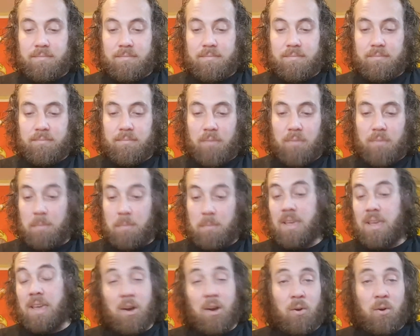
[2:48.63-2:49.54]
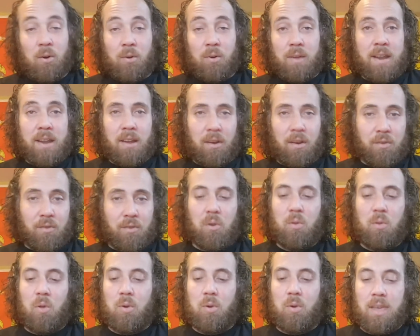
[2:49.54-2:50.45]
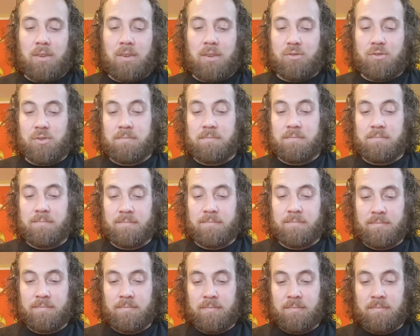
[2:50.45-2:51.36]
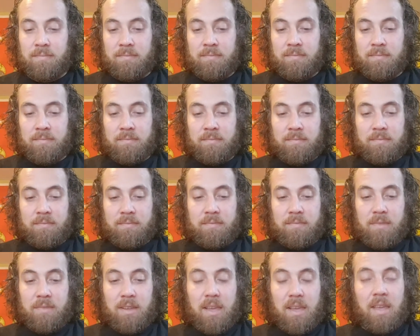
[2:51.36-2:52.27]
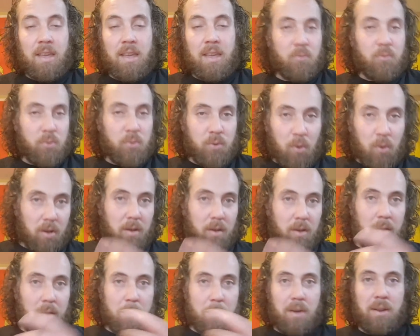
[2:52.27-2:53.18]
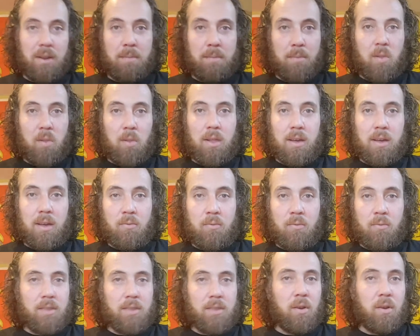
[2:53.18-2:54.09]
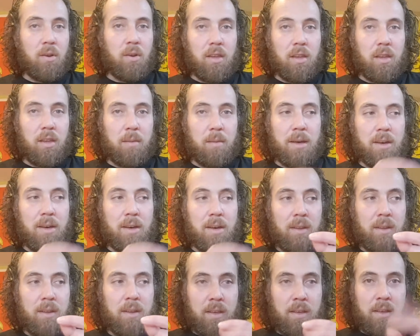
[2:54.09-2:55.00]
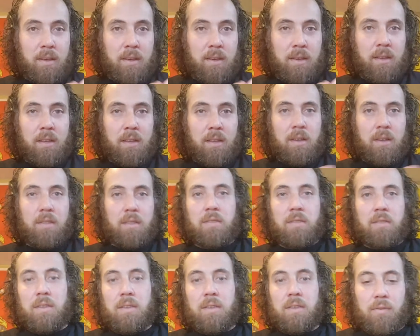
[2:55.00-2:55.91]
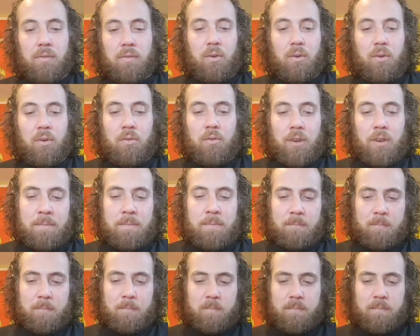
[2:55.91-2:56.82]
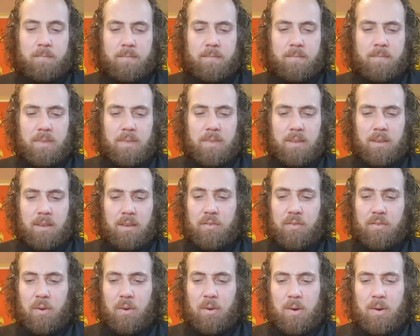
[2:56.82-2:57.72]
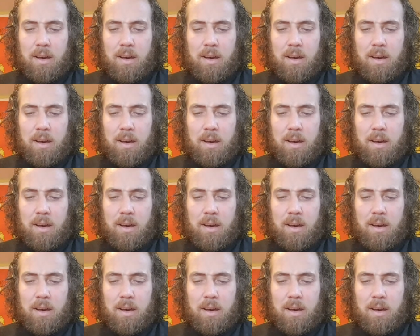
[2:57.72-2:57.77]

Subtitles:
they're being held at an unknown location. And again, guys, we're talking about Ebola. We're not talking about the flu, right? So,